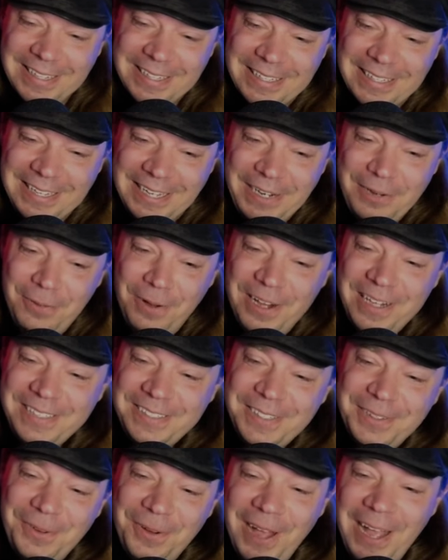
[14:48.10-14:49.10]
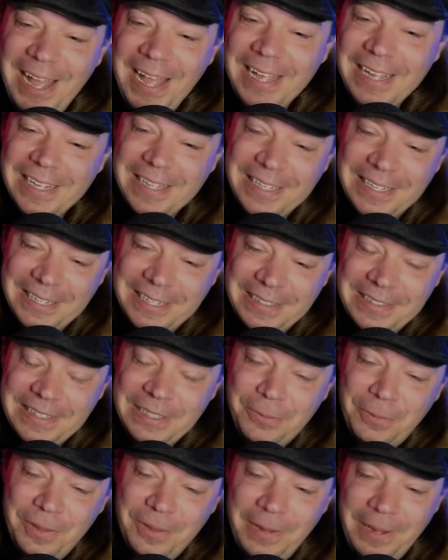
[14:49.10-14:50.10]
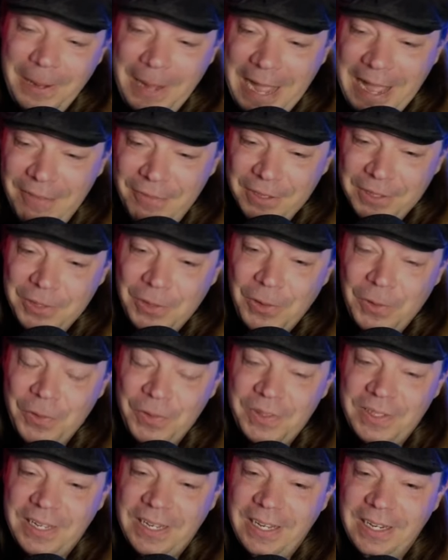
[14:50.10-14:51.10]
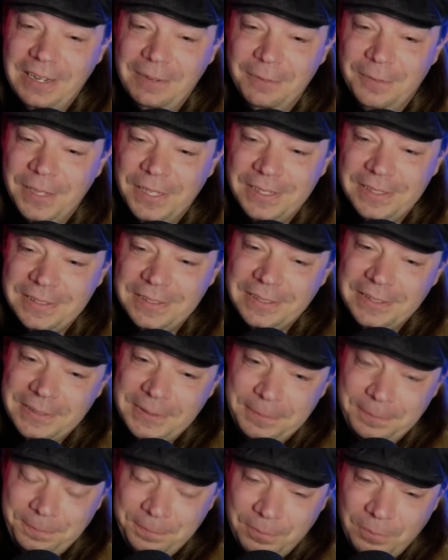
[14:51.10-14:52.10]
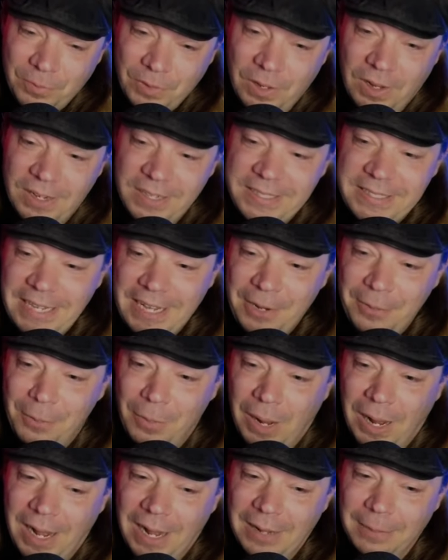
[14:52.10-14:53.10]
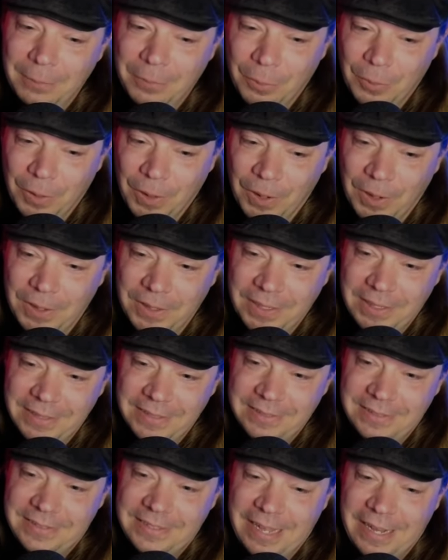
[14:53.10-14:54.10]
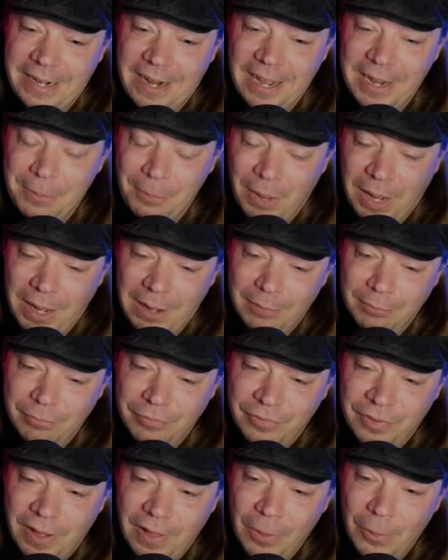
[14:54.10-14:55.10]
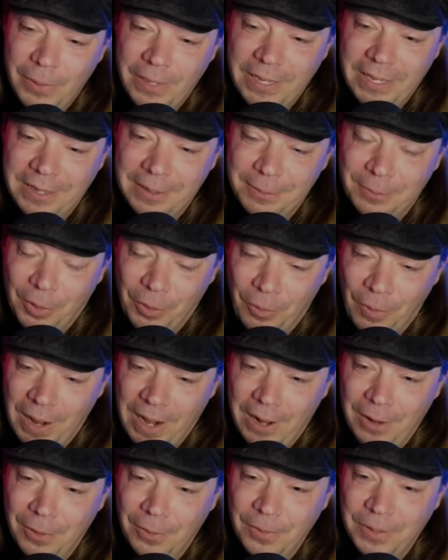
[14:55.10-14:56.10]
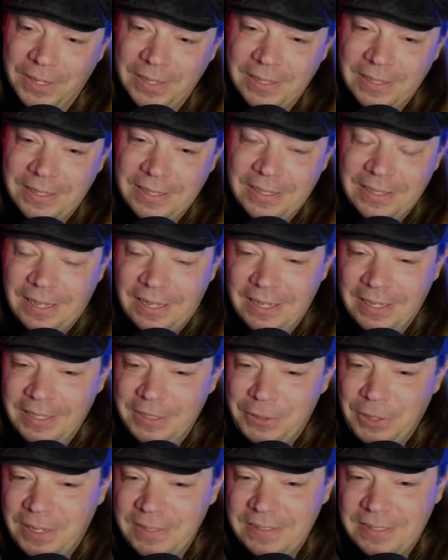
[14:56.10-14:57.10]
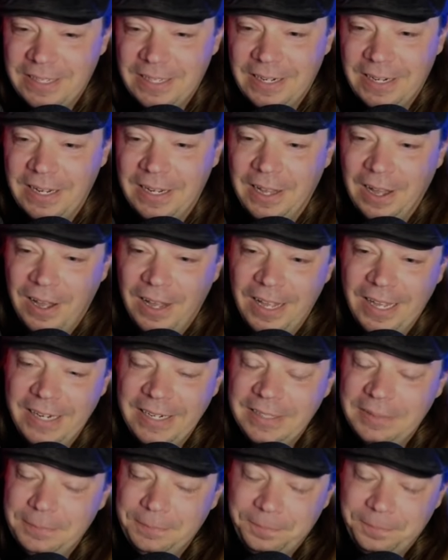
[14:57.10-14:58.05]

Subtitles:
He runs away. Then we have this whole scene of his undead mom or his deadite mom following him around. He tries to get a gun,